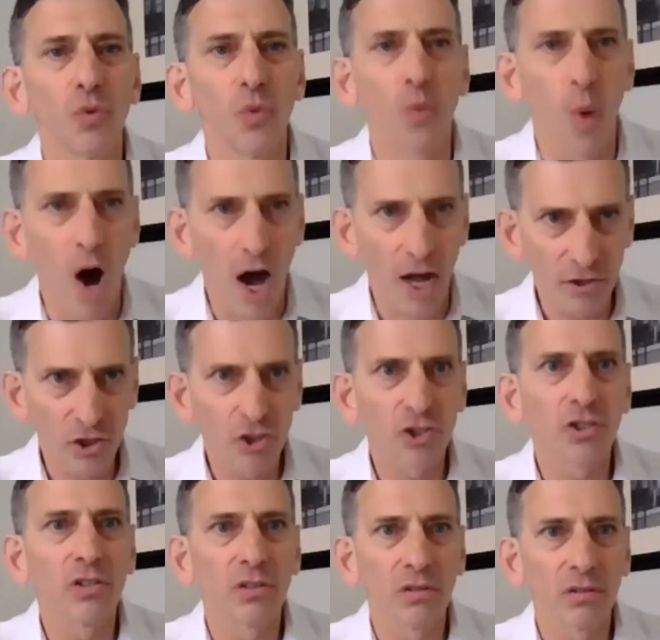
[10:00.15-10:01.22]
to watch,
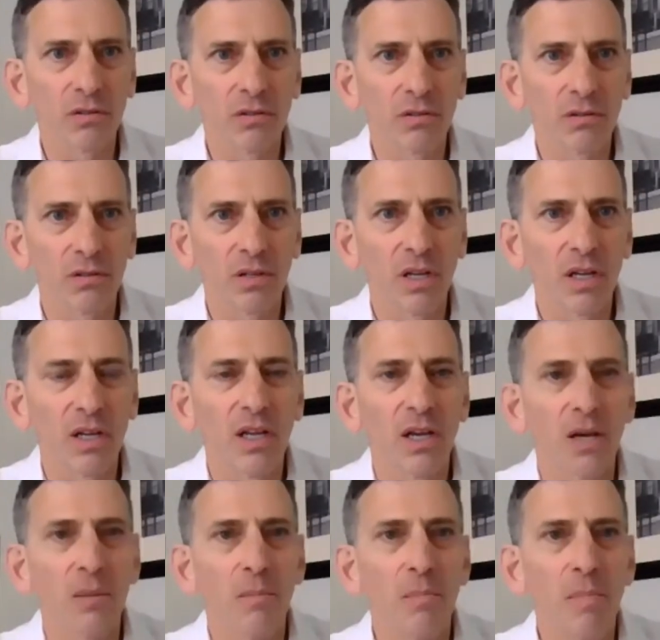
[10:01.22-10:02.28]

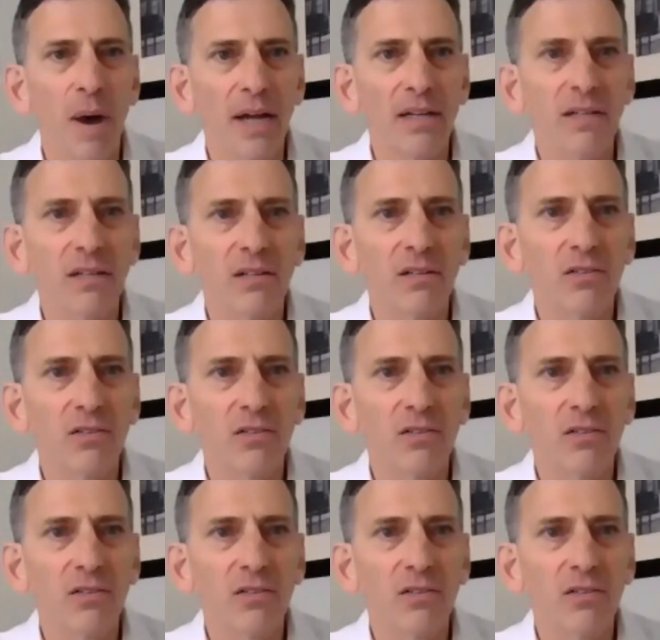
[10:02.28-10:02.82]
but